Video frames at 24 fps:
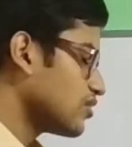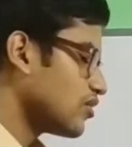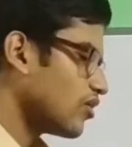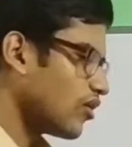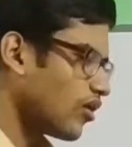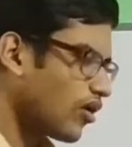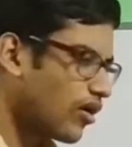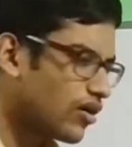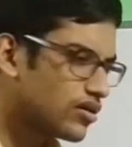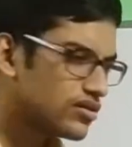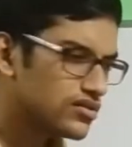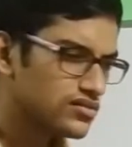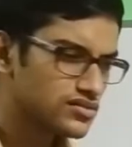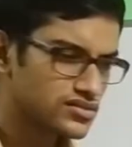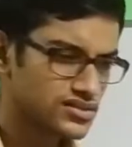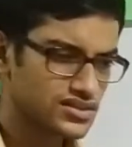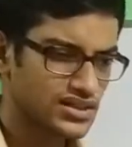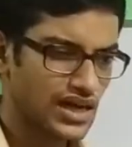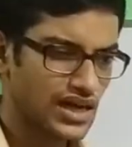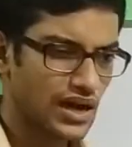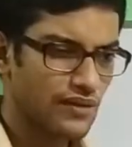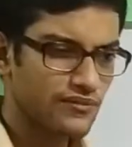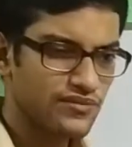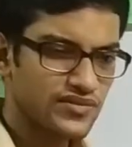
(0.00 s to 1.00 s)
or
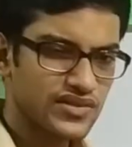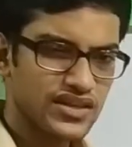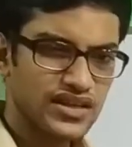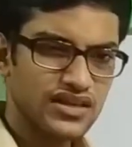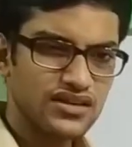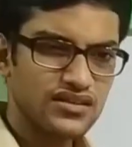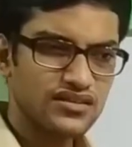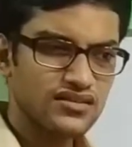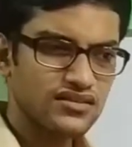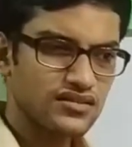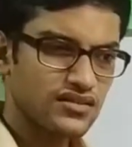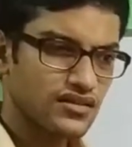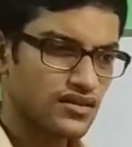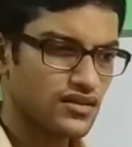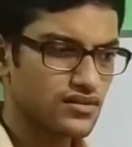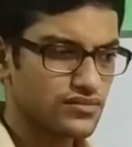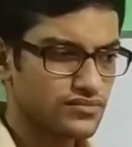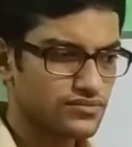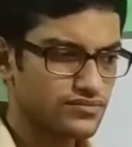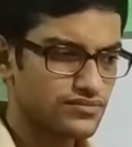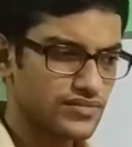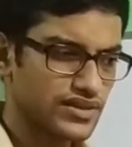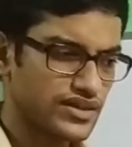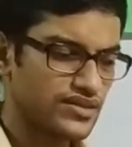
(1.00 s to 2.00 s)
something
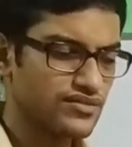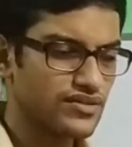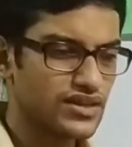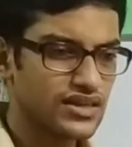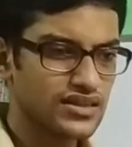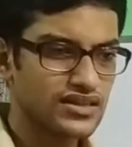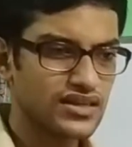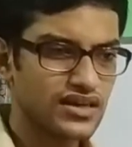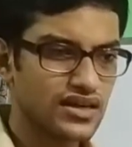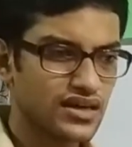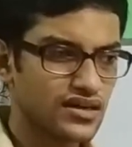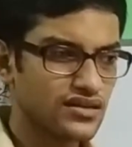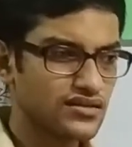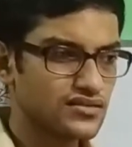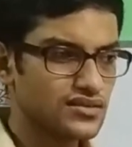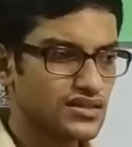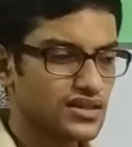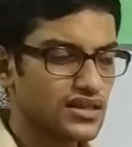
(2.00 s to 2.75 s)
between the